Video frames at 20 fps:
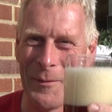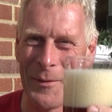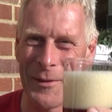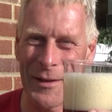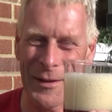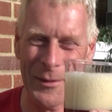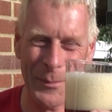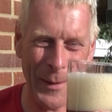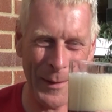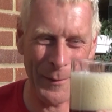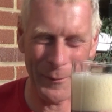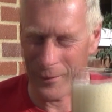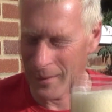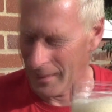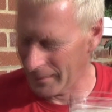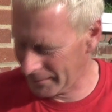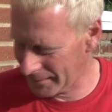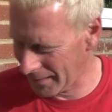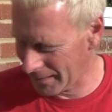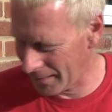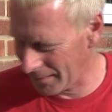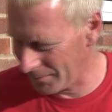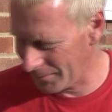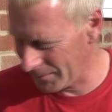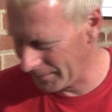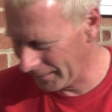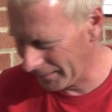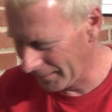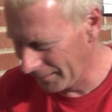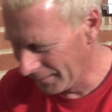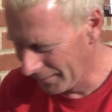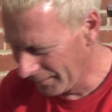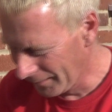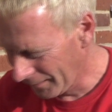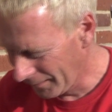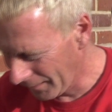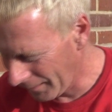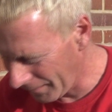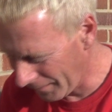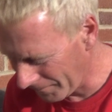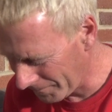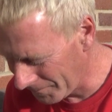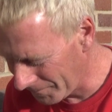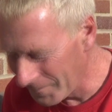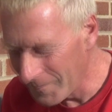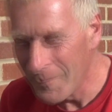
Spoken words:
just wait for that to settle a minute. Let